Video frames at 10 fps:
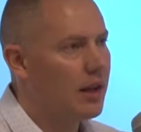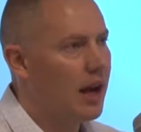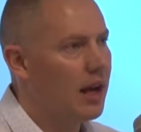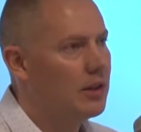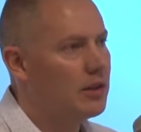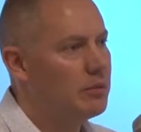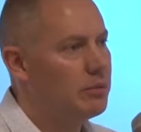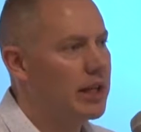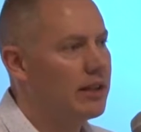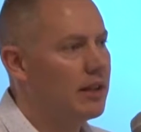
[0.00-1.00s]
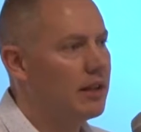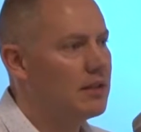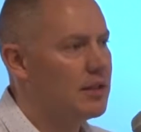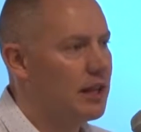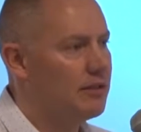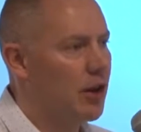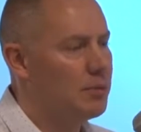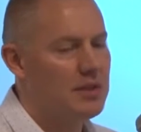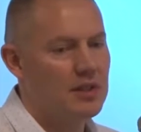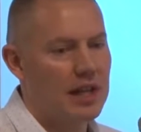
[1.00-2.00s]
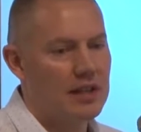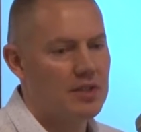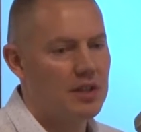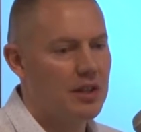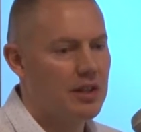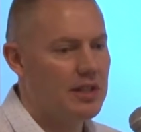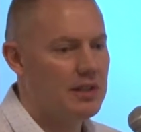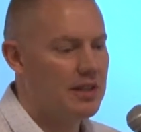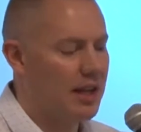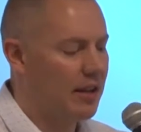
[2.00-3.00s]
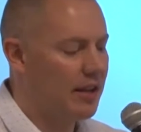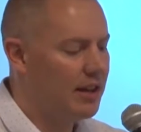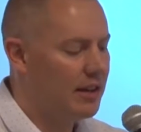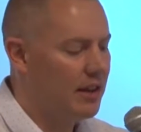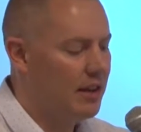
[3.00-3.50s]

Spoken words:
how you can bring DevOps and security together.